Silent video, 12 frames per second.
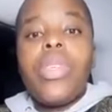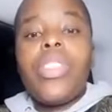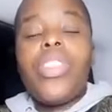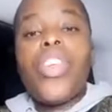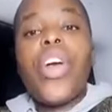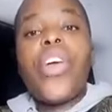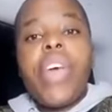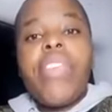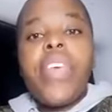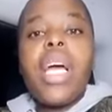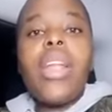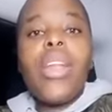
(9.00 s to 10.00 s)

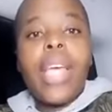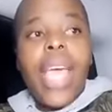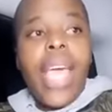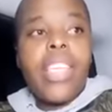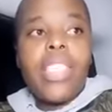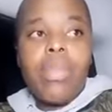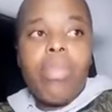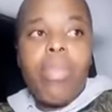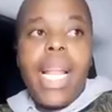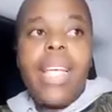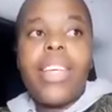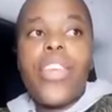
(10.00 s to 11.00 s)
Geographical location
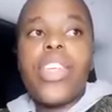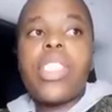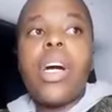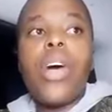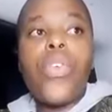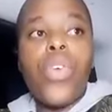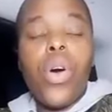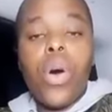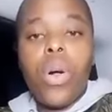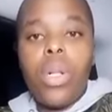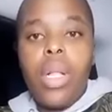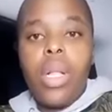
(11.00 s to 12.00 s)
plays a critical
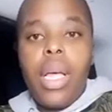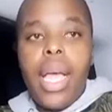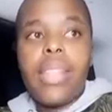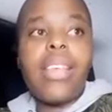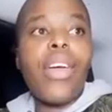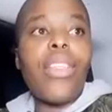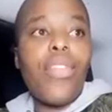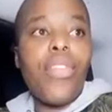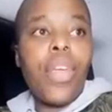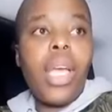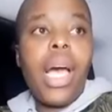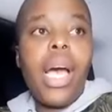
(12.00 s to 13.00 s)
role in South
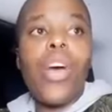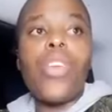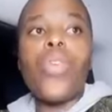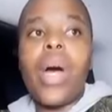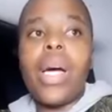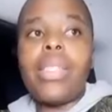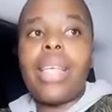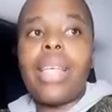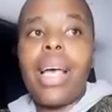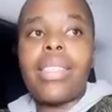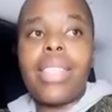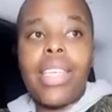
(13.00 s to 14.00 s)
Africa on one's
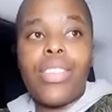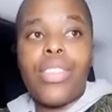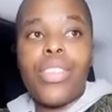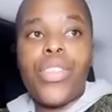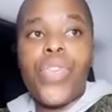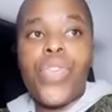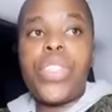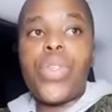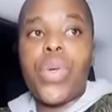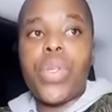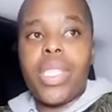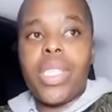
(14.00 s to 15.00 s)
access to
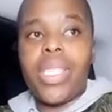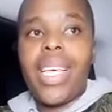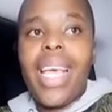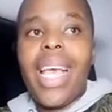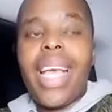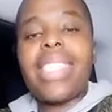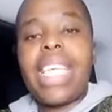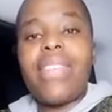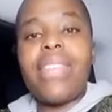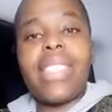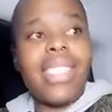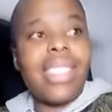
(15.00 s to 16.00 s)
resources and
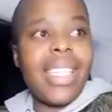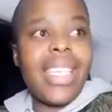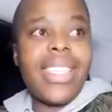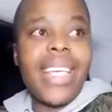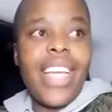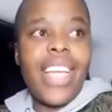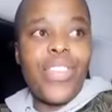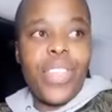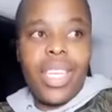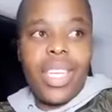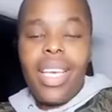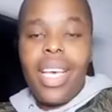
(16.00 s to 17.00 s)
services in this
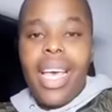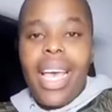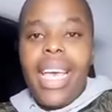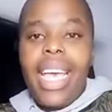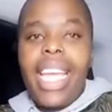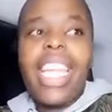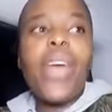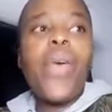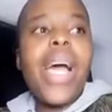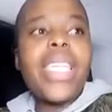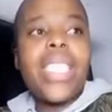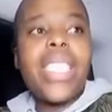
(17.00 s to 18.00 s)
country.
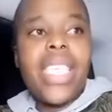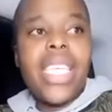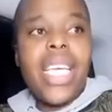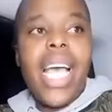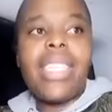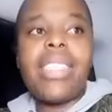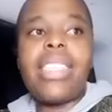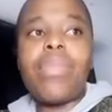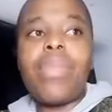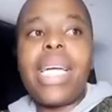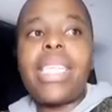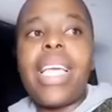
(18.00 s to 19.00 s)
Inequality and
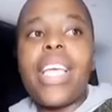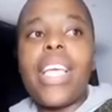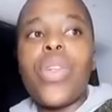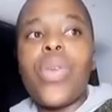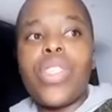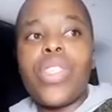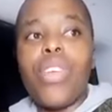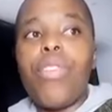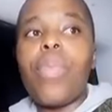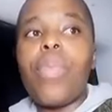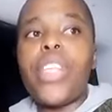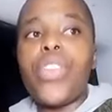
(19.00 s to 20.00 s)
systematic exclusion
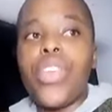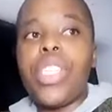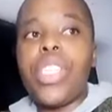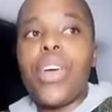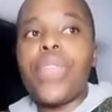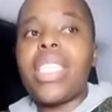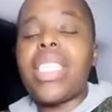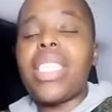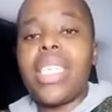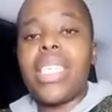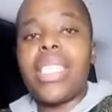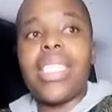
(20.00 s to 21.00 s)
of majority of
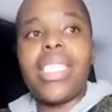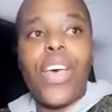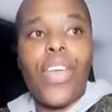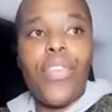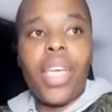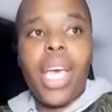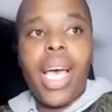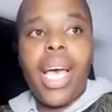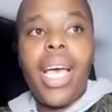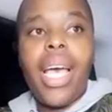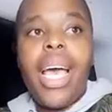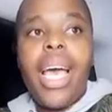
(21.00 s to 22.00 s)
citizens in South
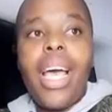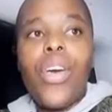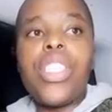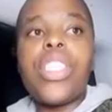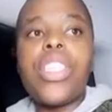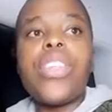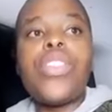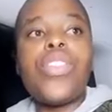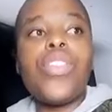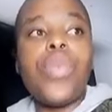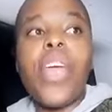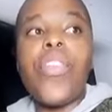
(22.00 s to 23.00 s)
Africa continues
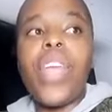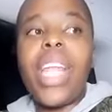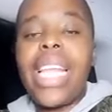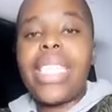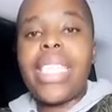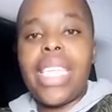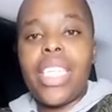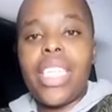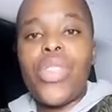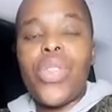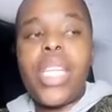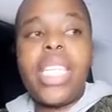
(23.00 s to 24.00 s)
to be a reality
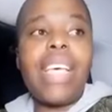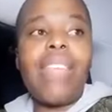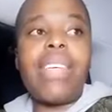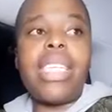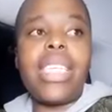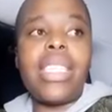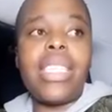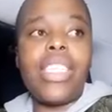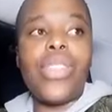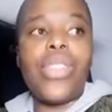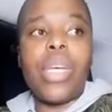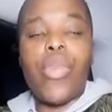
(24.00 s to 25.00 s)
27 years
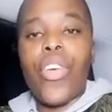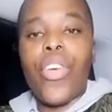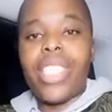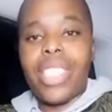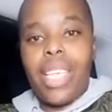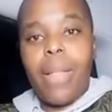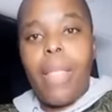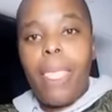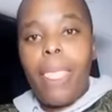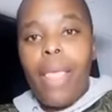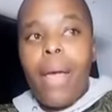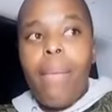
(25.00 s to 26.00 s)
into democracy.
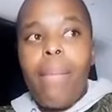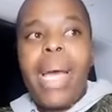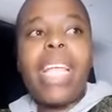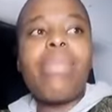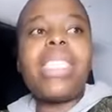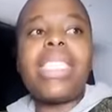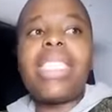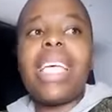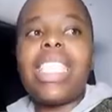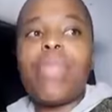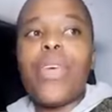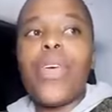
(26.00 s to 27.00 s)
My name is
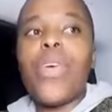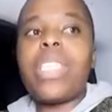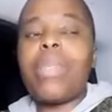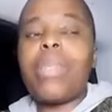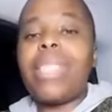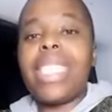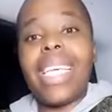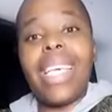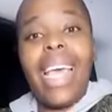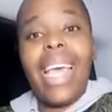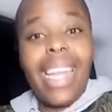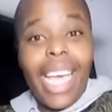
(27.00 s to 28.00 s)
Isasa
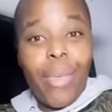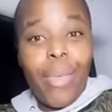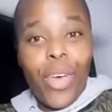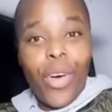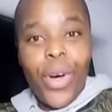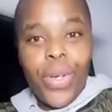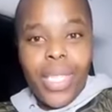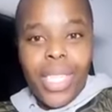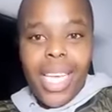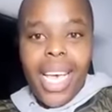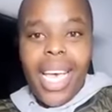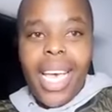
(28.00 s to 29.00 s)
Pingosimdingi, and I am your
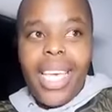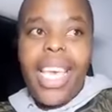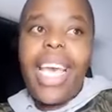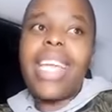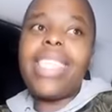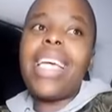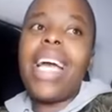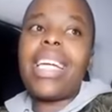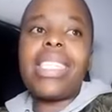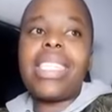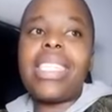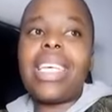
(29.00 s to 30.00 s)
host here at Young
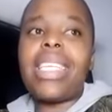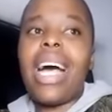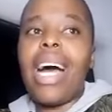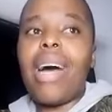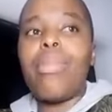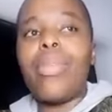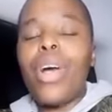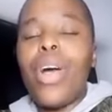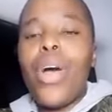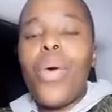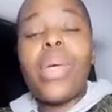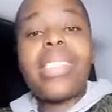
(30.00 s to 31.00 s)
Researchers Hub,
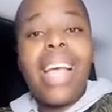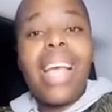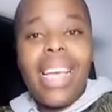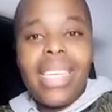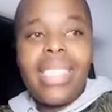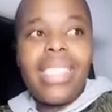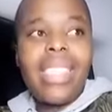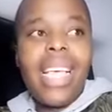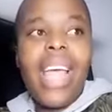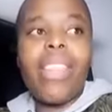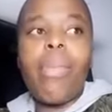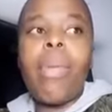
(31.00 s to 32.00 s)
where science
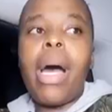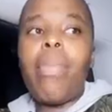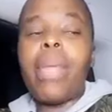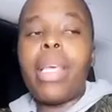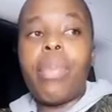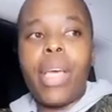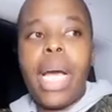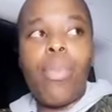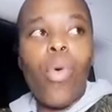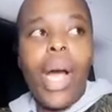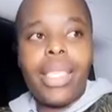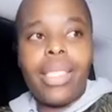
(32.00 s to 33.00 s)
and the public
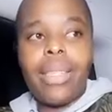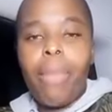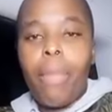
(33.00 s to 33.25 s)
become one.